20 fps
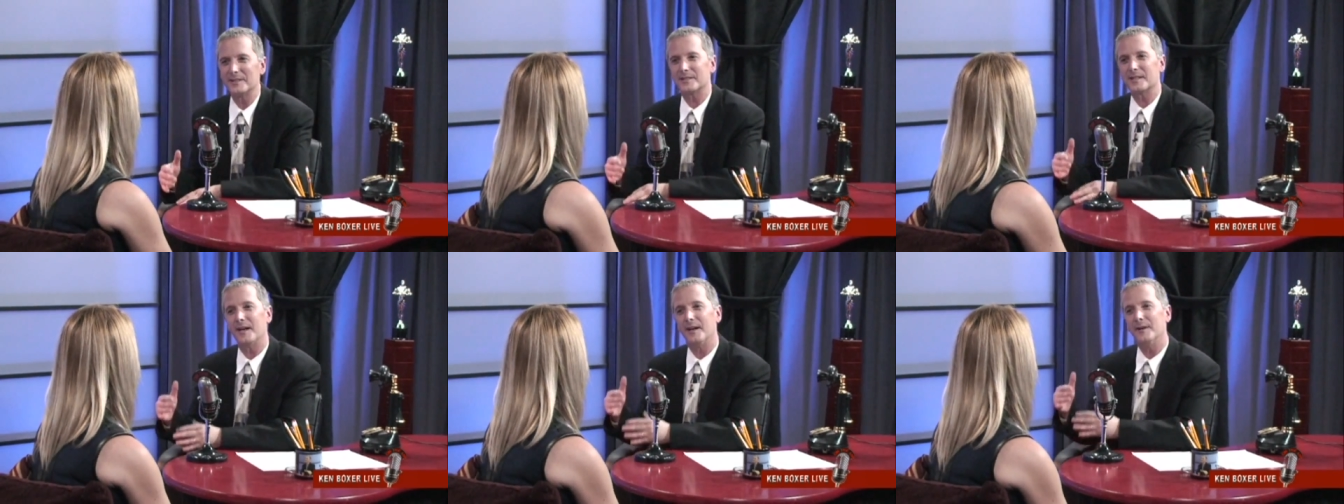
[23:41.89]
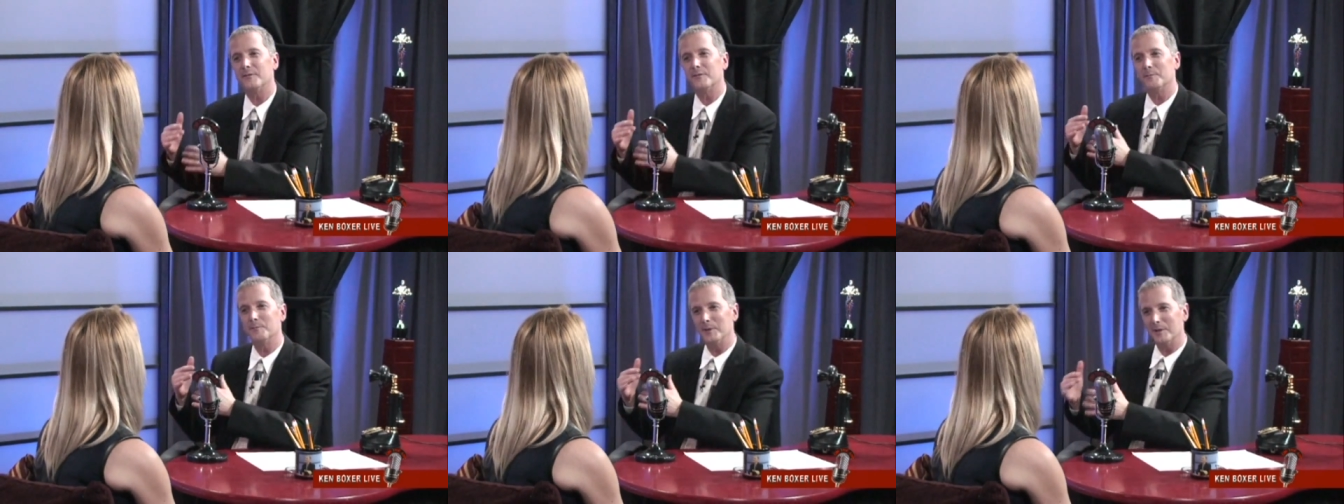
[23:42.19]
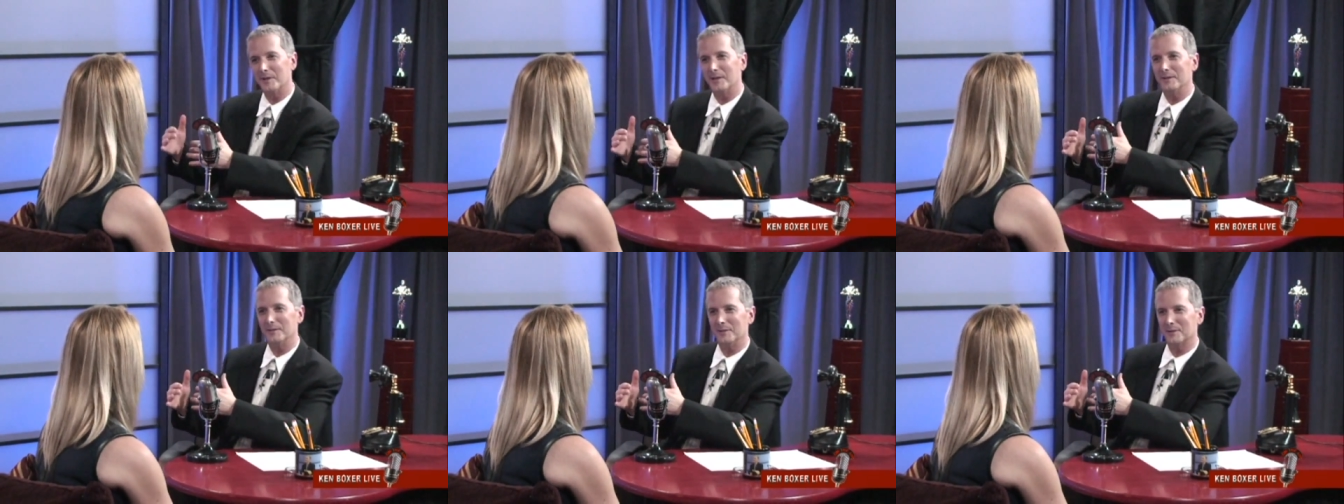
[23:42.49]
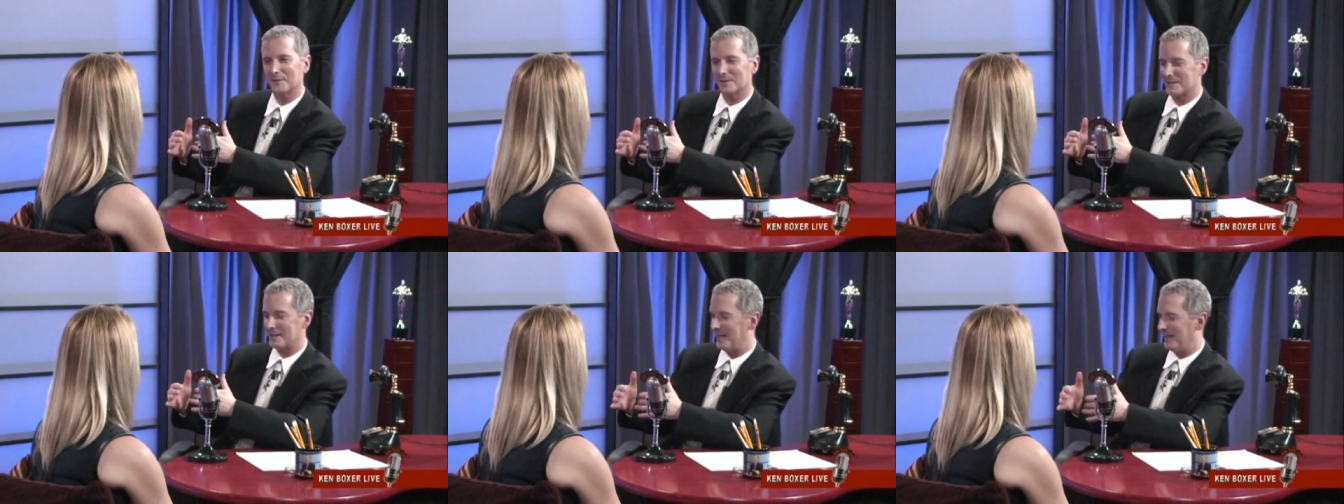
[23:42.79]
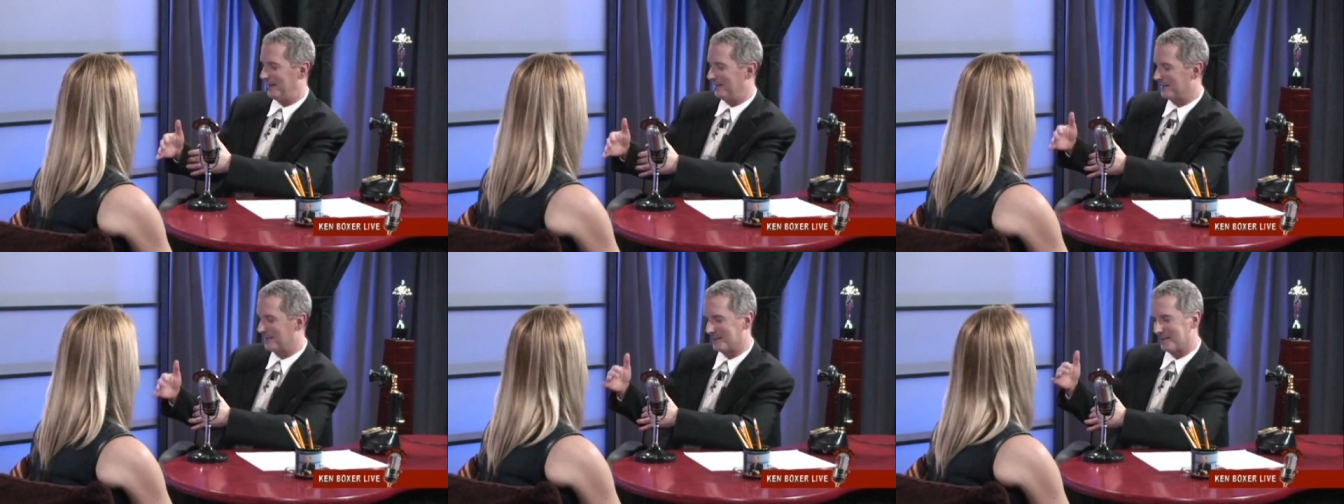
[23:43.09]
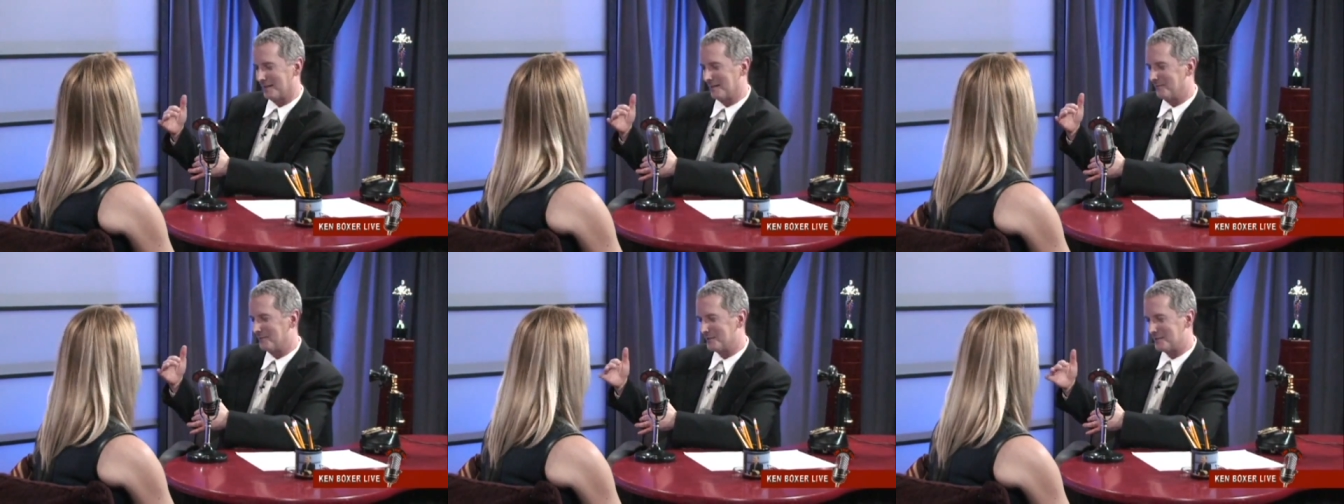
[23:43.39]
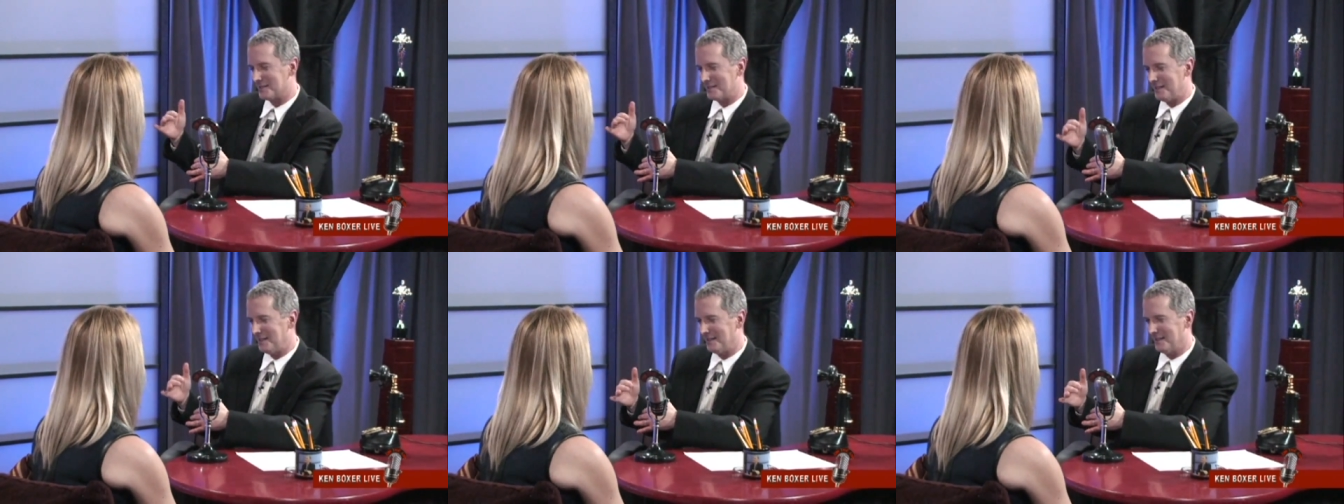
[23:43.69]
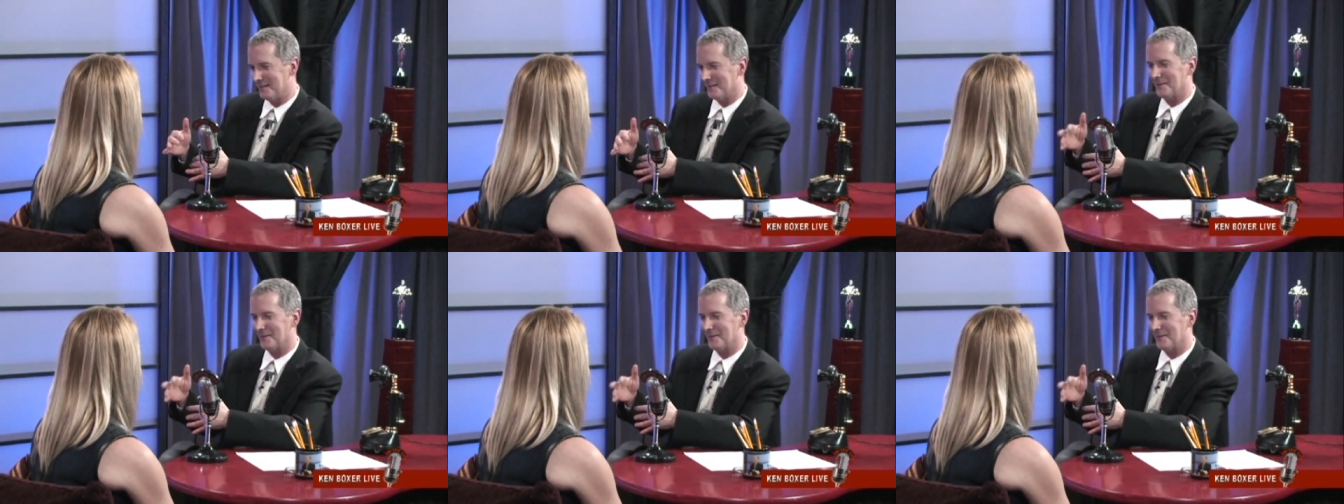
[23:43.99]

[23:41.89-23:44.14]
because I've been on your sites and I've seen